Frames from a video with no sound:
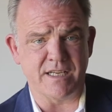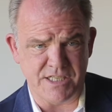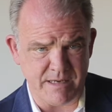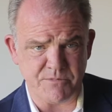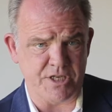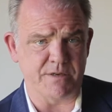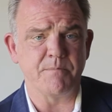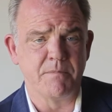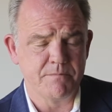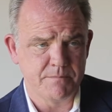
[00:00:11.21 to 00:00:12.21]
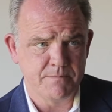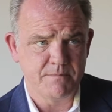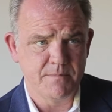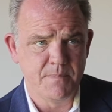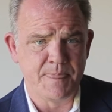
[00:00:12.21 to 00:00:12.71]
exemption,
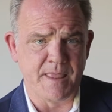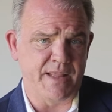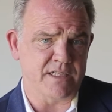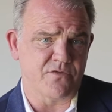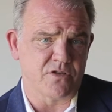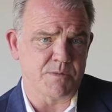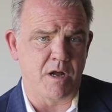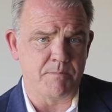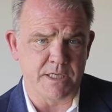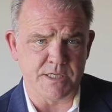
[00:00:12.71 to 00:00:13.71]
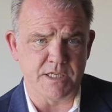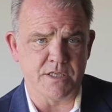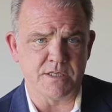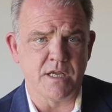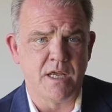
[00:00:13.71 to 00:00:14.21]
and that's for small
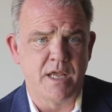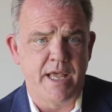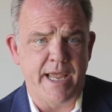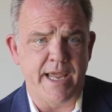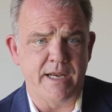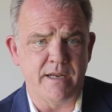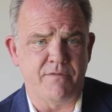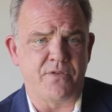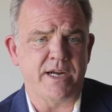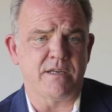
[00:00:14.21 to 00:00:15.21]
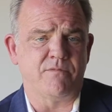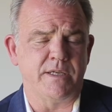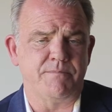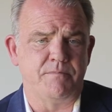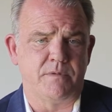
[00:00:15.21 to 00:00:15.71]
businesses. And
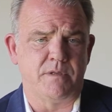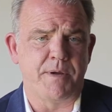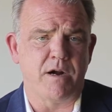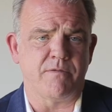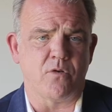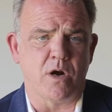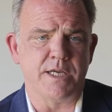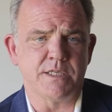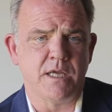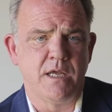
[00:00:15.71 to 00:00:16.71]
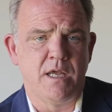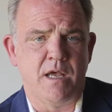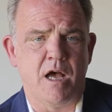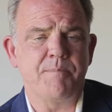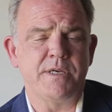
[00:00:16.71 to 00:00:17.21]
effectively, to paraphrase,
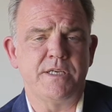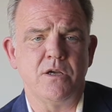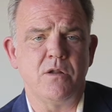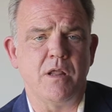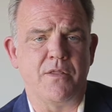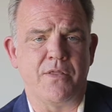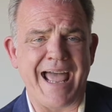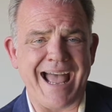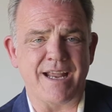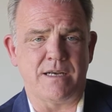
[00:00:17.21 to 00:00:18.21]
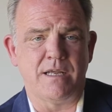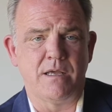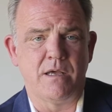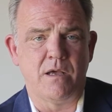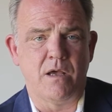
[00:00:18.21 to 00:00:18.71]
up until that,
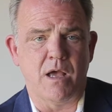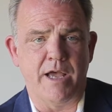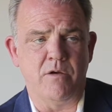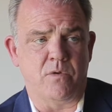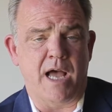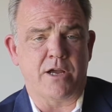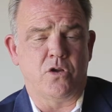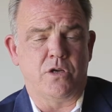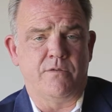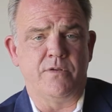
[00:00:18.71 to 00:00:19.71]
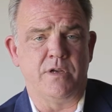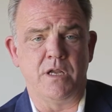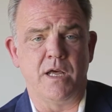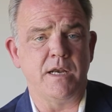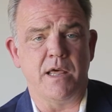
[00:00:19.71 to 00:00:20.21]
I couldn't have
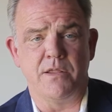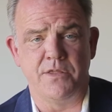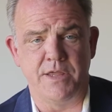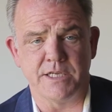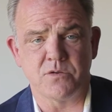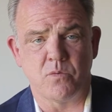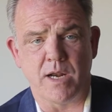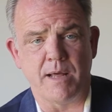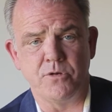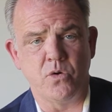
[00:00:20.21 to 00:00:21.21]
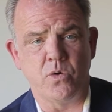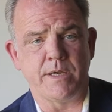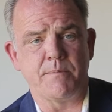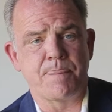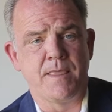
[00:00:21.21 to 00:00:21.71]
done this, what I'm
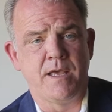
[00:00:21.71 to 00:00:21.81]
doing.